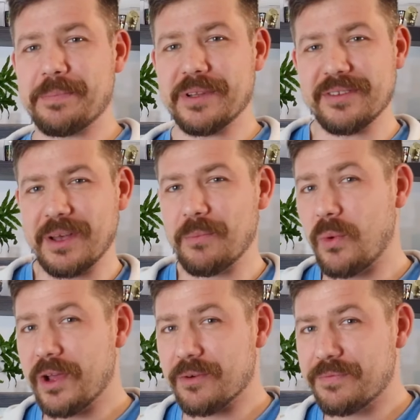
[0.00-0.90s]
it up in some
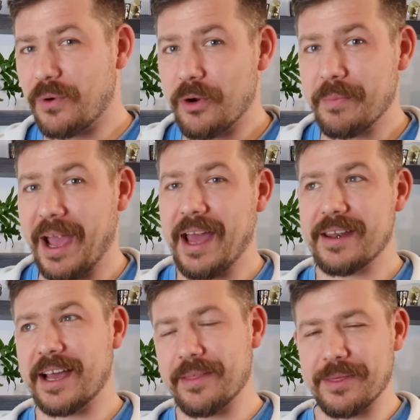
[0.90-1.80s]
way or form,
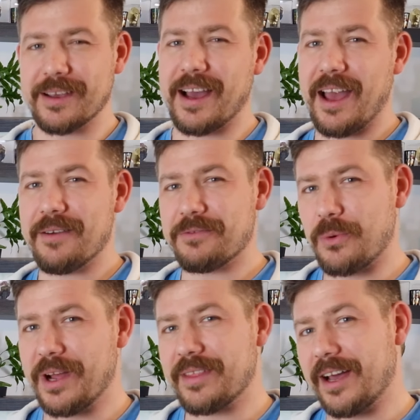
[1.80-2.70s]
and I think I have
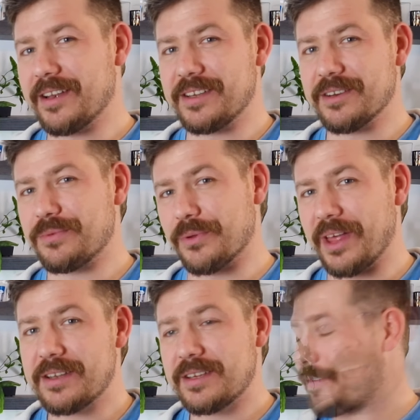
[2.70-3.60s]
quite the idea for
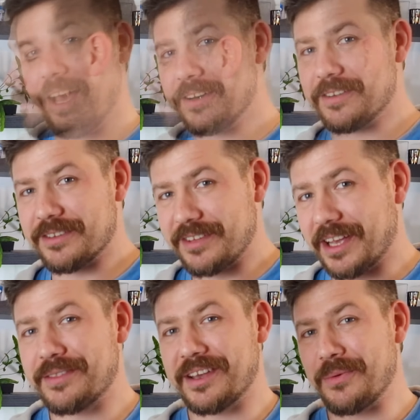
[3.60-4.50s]
that. And the
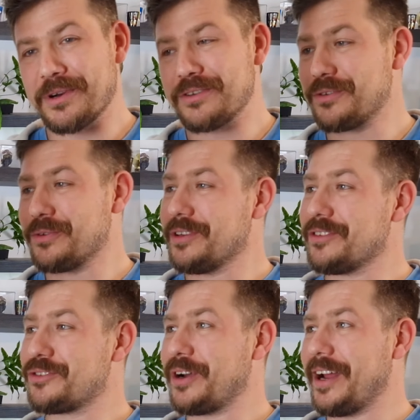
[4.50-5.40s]
second thing I want to do
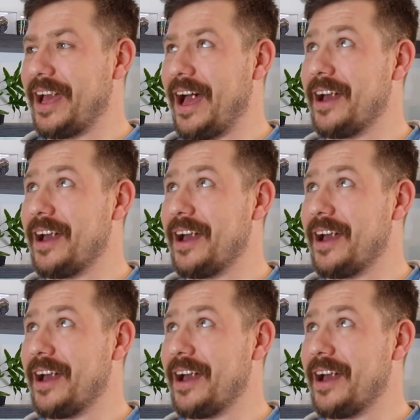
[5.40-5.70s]
is try and